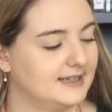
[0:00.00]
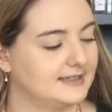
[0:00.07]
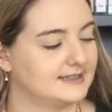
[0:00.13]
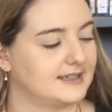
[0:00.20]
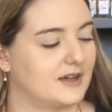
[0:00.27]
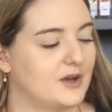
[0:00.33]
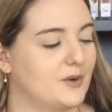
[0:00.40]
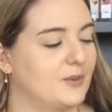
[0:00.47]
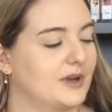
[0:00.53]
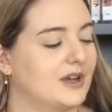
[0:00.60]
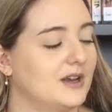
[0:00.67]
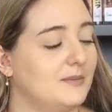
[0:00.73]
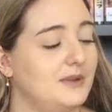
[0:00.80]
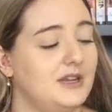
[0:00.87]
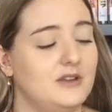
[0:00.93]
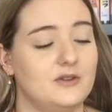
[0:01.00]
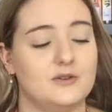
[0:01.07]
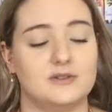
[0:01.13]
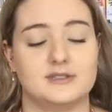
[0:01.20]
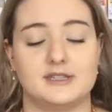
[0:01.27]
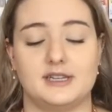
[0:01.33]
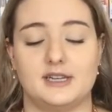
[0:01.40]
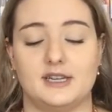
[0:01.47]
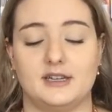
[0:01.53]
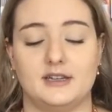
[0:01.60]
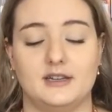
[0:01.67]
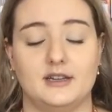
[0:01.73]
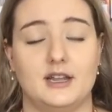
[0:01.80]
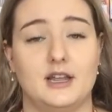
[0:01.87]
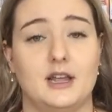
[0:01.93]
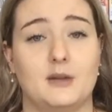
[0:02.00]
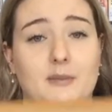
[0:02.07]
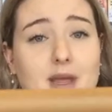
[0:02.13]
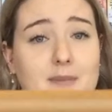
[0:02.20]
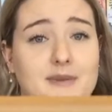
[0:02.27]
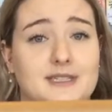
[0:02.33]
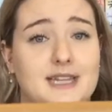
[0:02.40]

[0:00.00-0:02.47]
So we're going to be using paper